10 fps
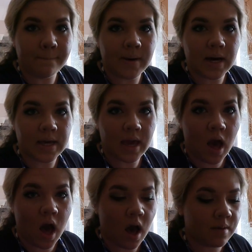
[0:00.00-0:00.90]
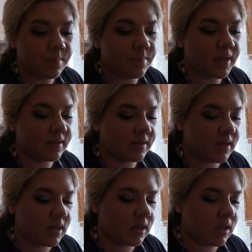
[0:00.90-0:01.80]
But yeah,
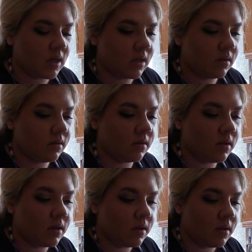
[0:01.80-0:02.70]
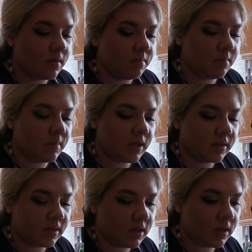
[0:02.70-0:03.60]
mixing it in,
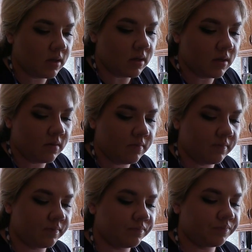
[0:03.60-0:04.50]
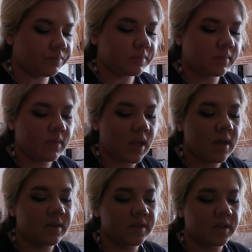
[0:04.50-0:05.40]
mixing it in.
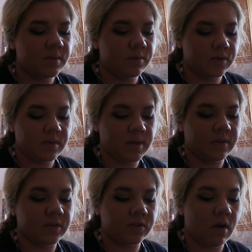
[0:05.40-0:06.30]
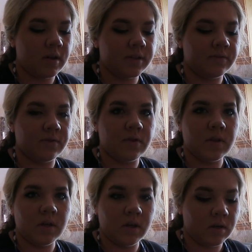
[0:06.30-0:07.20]
And this is supposed to make the sauce for
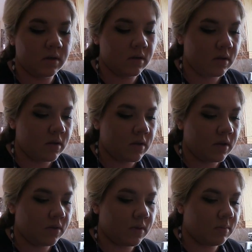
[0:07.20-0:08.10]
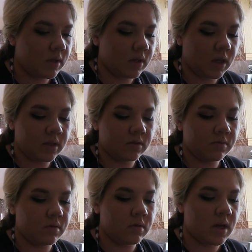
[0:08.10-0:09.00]
the green bean
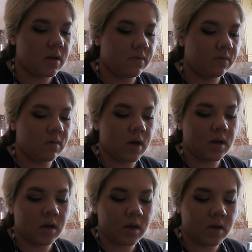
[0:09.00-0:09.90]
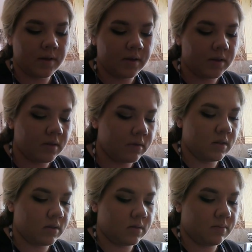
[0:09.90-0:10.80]
casserole, FYI.
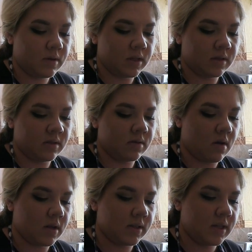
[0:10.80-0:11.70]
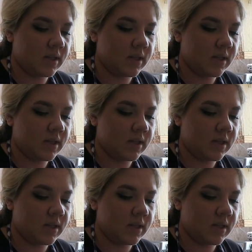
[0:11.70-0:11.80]
It looks pretty saucy.